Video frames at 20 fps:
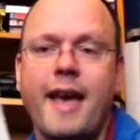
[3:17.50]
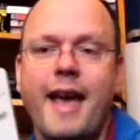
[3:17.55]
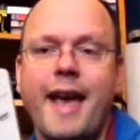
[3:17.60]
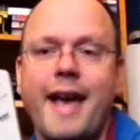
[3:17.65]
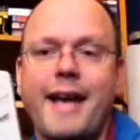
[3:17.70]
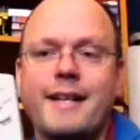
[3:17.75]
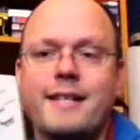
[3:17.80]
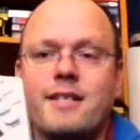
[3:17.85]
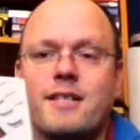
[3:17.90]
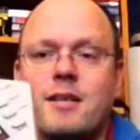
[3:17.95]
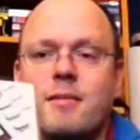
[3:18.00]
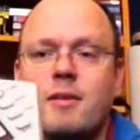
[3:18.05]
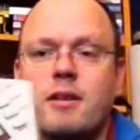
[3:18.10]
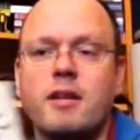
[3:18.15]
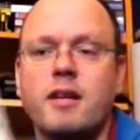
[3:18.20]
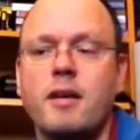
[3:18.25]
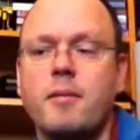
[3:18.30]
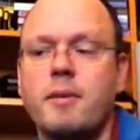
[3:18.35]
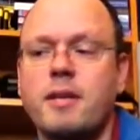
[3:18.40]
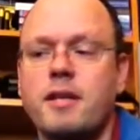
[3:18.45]
and similar.
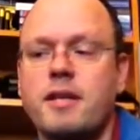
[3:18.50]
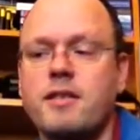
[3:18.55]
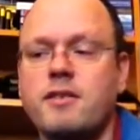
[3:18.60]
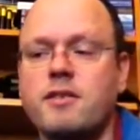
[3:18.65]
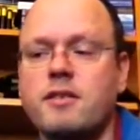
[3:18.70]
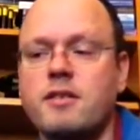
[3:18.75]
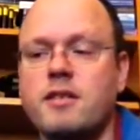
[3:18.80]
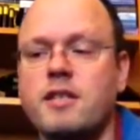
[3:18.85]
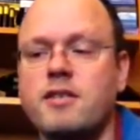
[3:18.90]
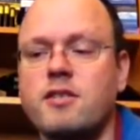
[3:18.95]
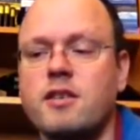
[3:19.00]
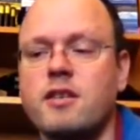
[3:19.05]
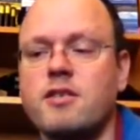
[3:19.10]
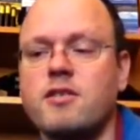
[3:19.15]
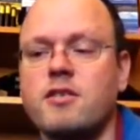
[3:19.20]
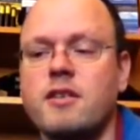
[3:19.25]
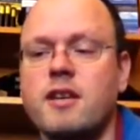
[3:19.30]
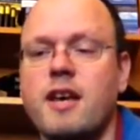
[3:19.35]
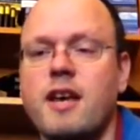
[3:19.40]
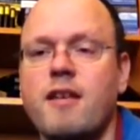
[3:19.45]
I mean, this
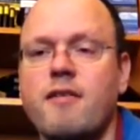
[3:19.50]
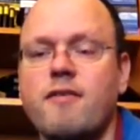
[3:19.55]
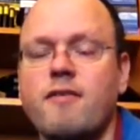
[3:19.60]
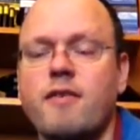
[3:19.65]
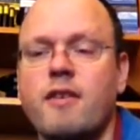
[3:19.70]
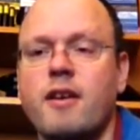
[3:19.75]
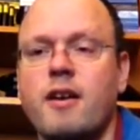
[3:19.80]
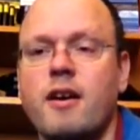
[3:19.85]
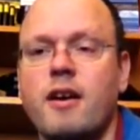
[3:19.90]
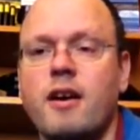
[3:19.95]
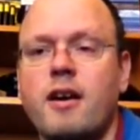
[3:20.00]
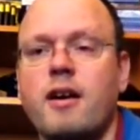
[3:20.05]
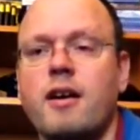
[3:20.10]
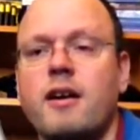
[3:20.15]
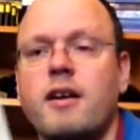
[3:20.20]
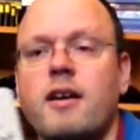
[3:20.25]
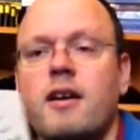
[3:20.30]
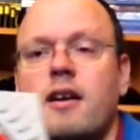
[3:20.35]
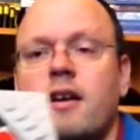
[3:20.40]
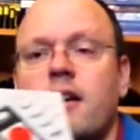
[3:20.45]
doesn't have
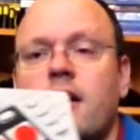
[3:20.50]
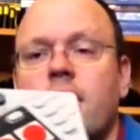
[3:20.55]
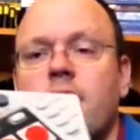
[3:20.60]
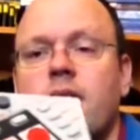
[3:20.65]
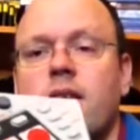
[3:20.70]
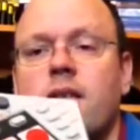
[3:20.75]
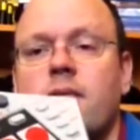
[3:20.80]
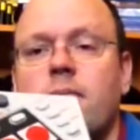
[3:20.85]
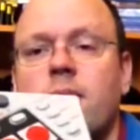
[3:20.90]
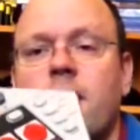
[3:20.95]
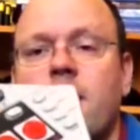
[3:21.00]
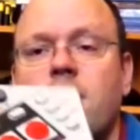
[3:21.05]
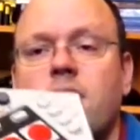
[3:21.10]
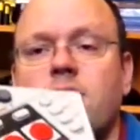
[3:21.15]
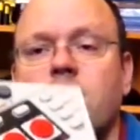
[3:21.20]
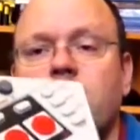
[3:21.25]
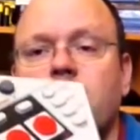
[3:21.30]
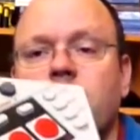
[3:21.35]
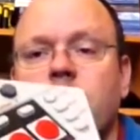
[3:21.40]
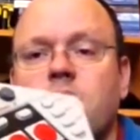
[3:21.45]
micro
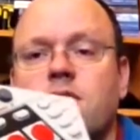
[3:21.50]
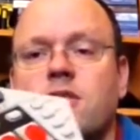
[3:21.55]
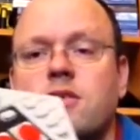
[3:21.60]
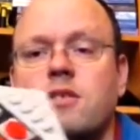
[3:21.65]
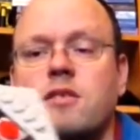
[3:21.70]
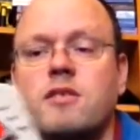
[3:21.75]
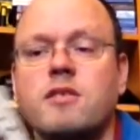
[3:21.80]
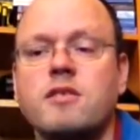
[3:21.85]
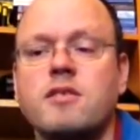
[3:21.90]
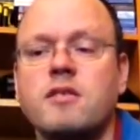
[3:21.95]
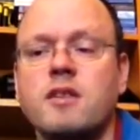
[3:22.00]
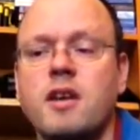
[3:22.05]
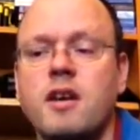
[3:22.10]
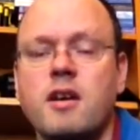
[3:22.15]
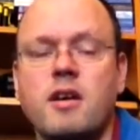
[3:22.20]
switches.